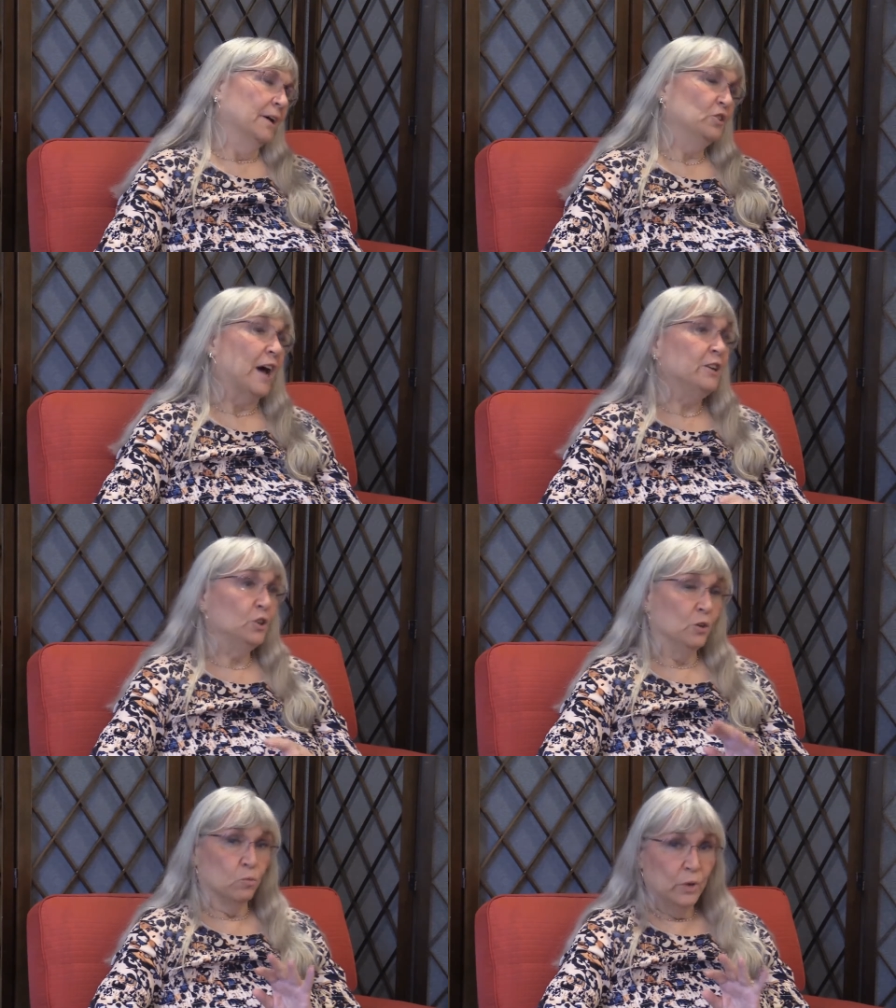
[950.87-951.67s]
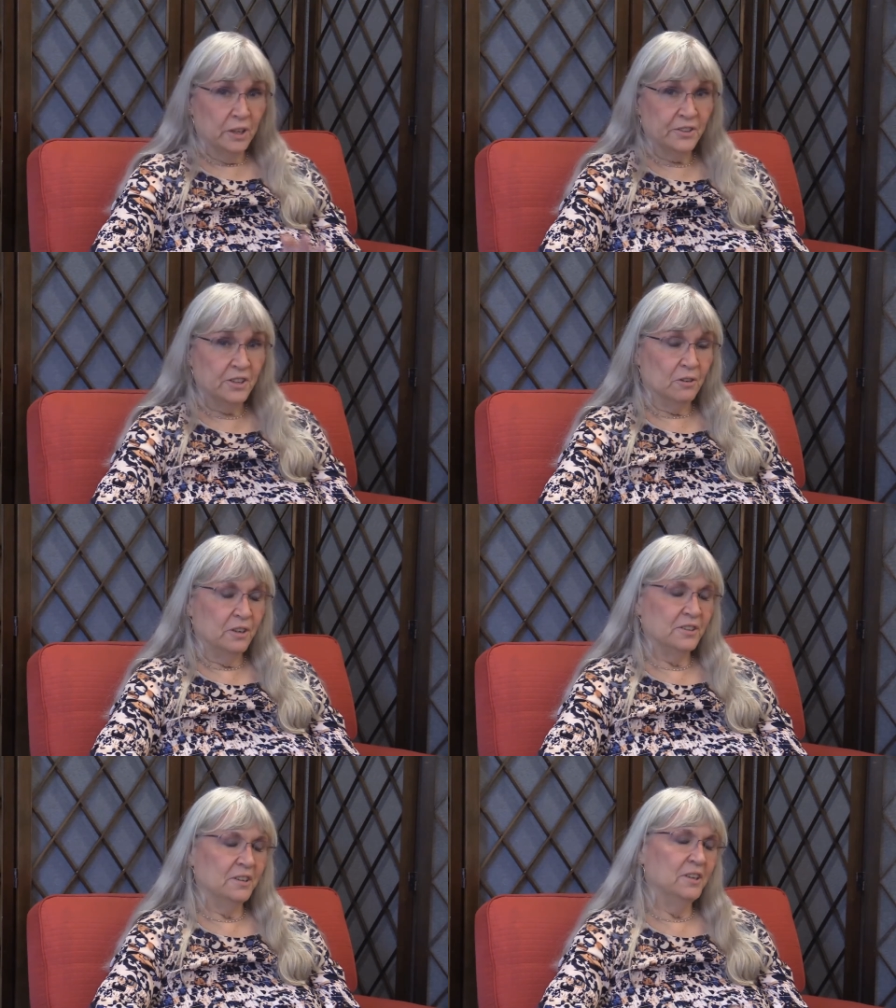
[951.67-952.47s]
So I took it real
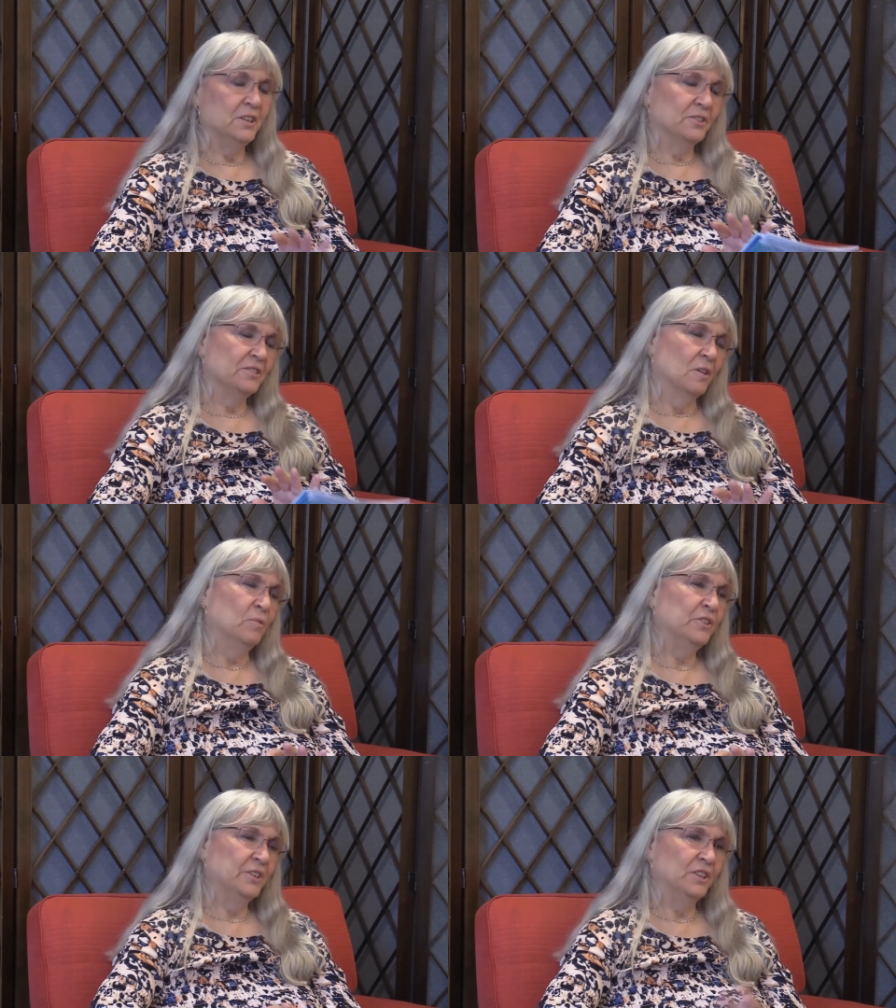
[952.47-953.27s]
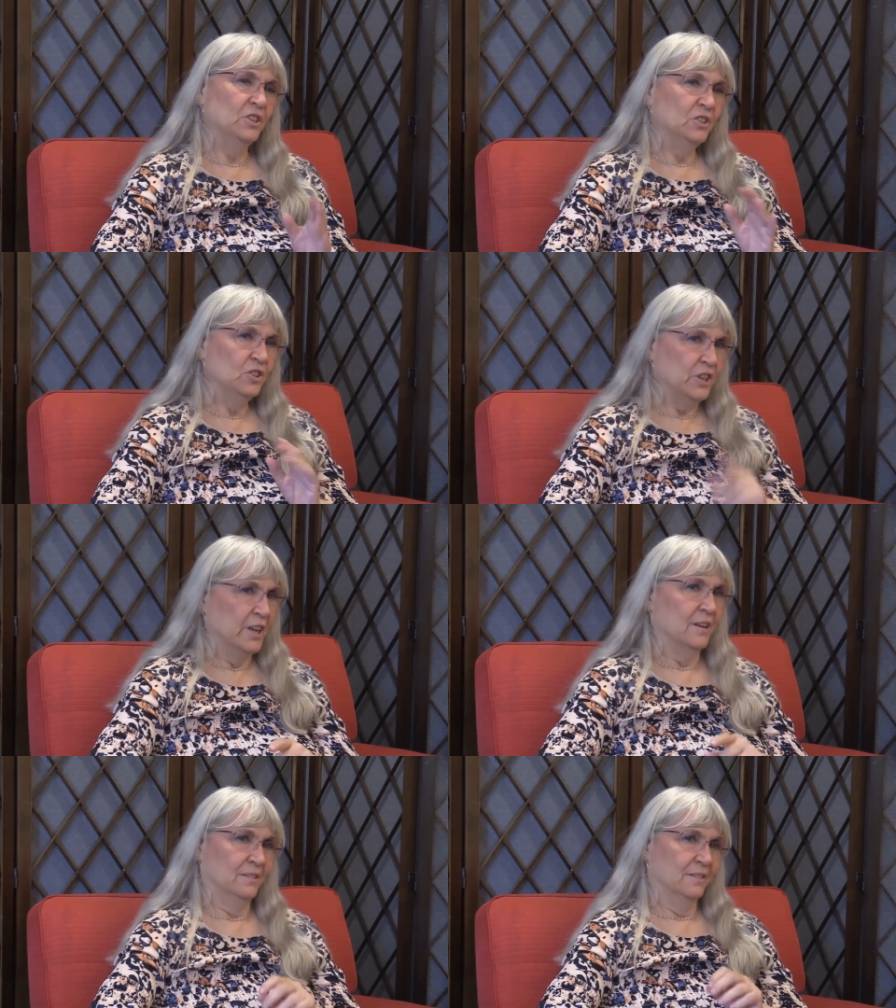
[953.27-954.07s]
seriously until someone said,
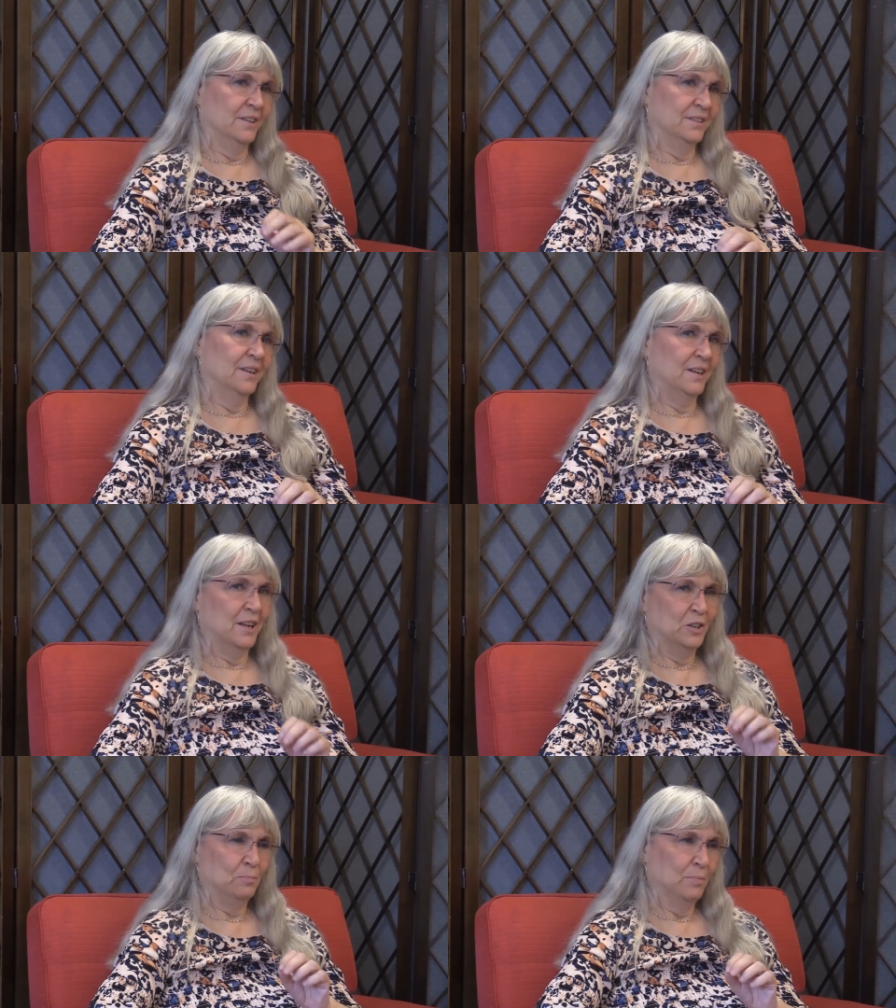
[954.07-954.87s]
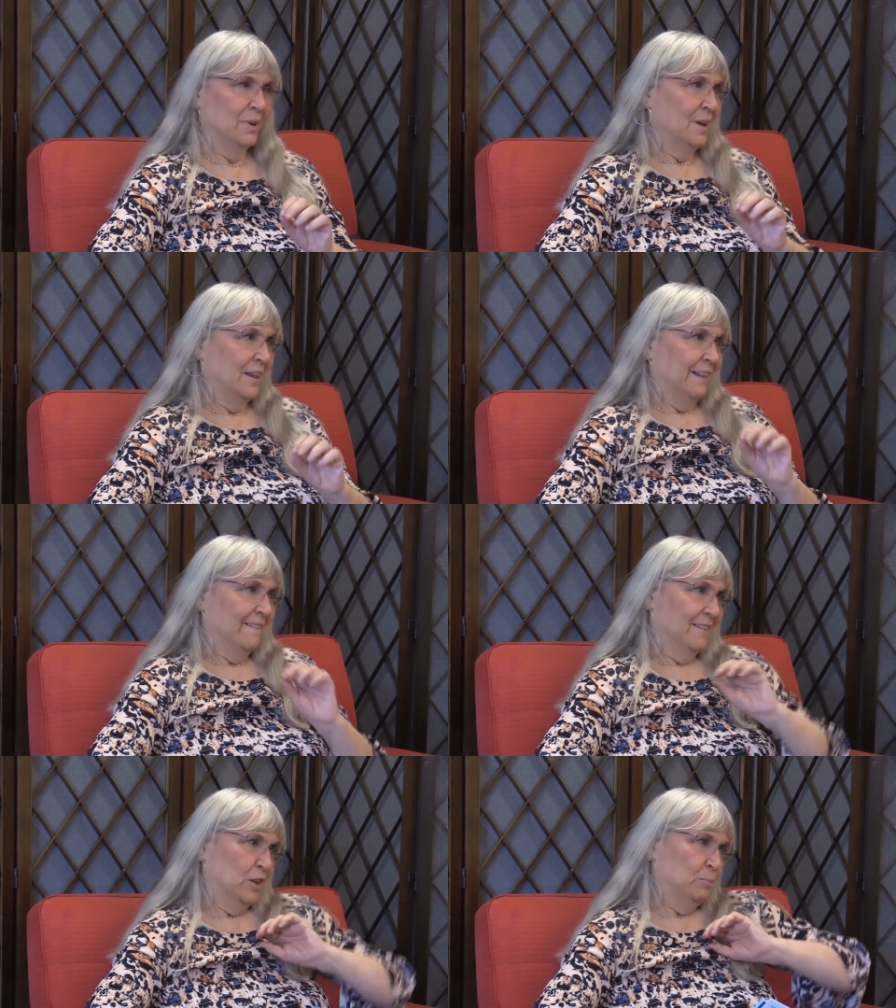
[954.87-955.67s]
Jan, this kid has
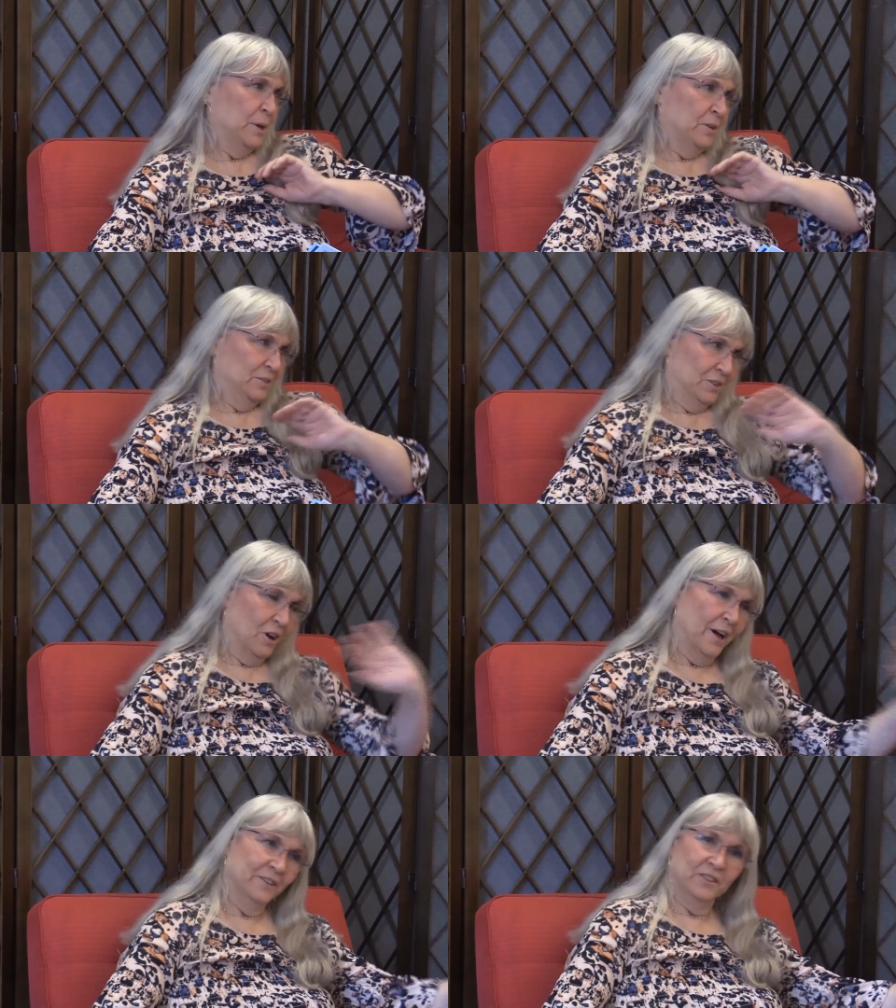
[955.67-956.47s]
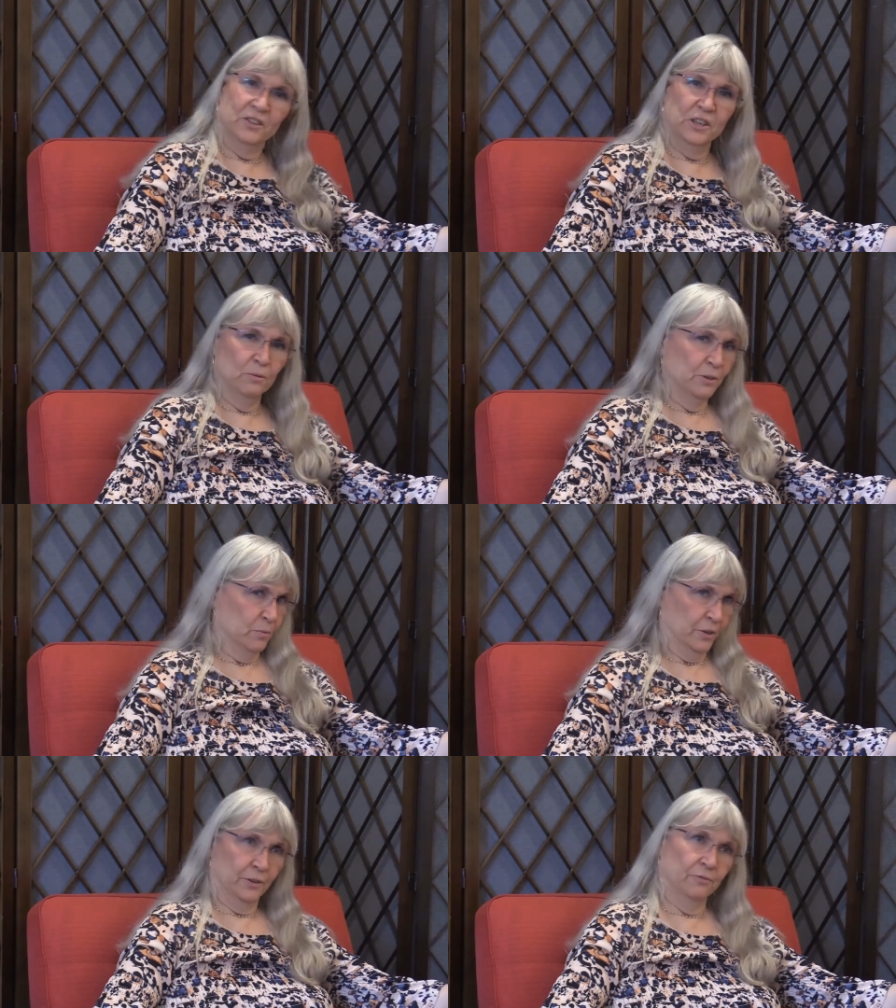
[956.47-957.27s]
been taught since he was,
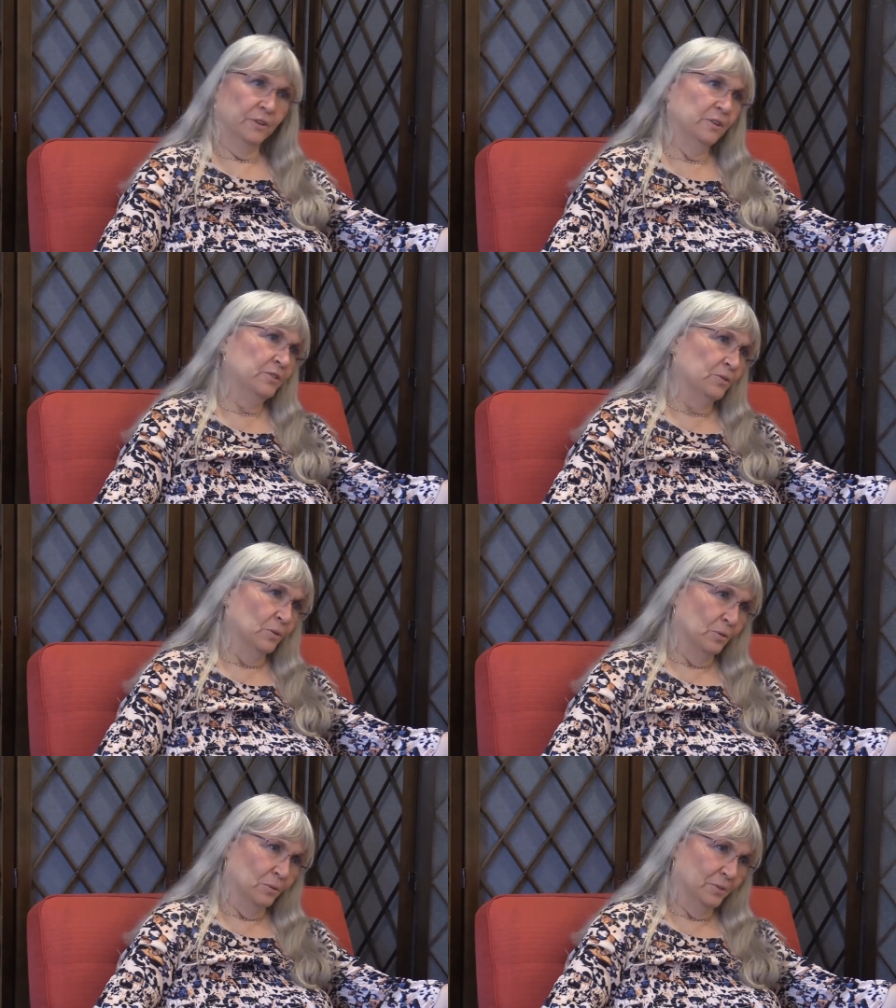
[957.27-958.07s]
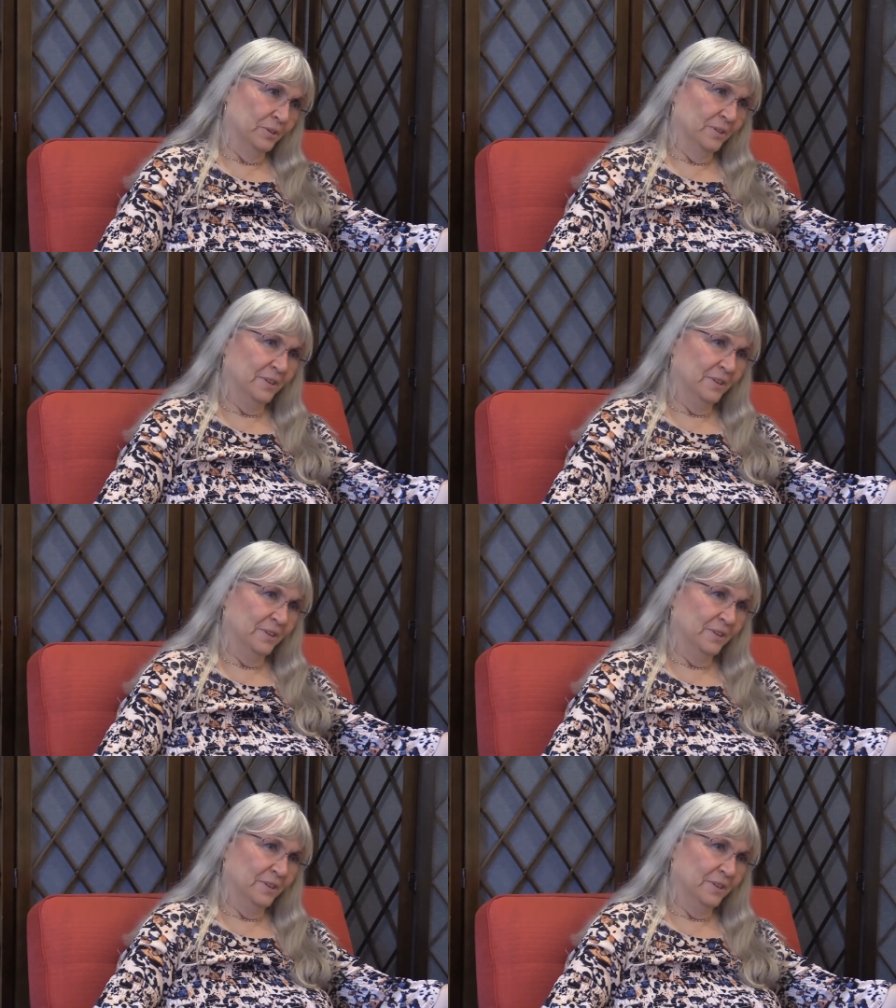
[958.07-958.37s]
3 years old.